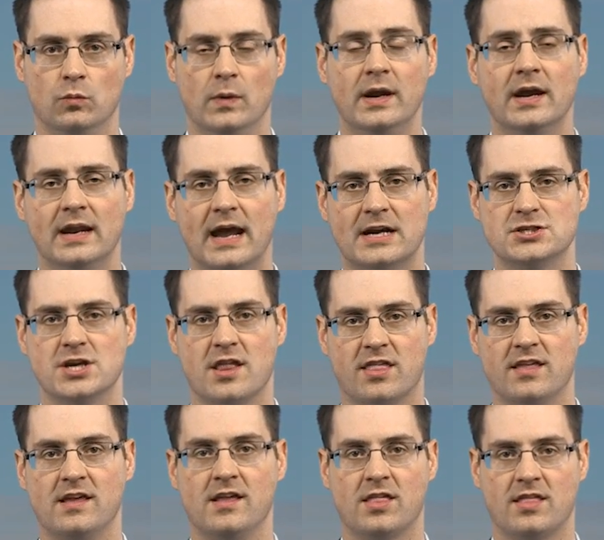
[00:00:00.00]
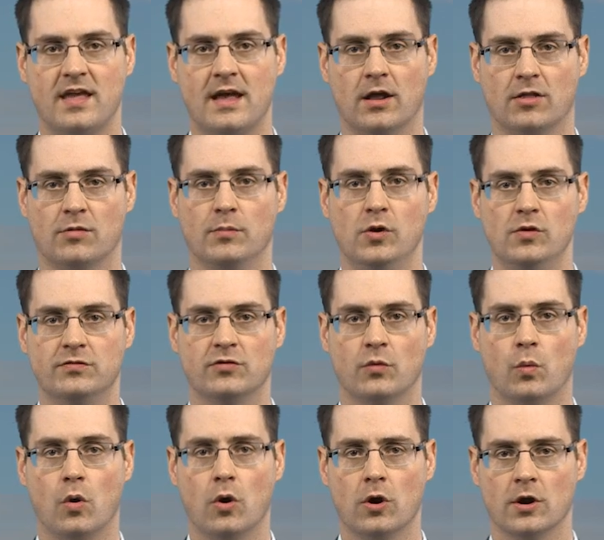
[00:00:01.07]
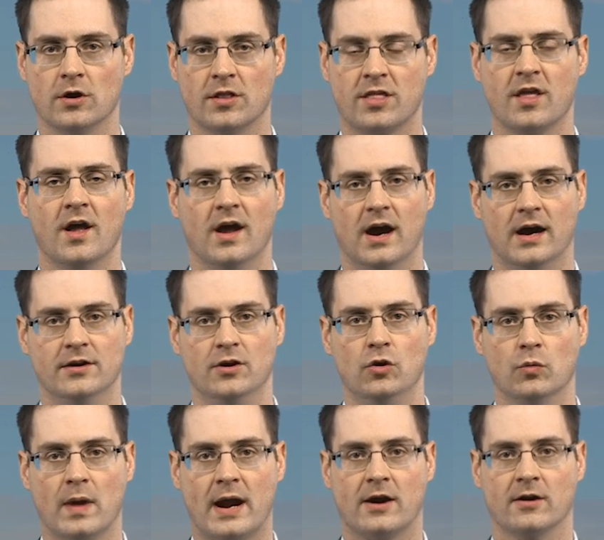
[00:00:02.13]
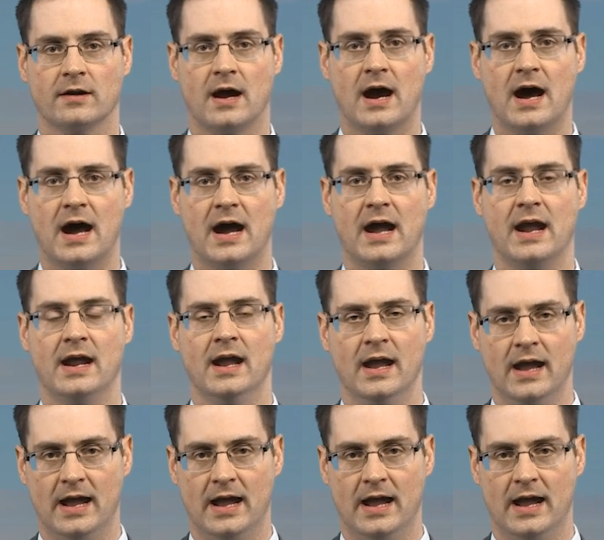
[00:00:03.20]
we could actually see sales move towards a new record high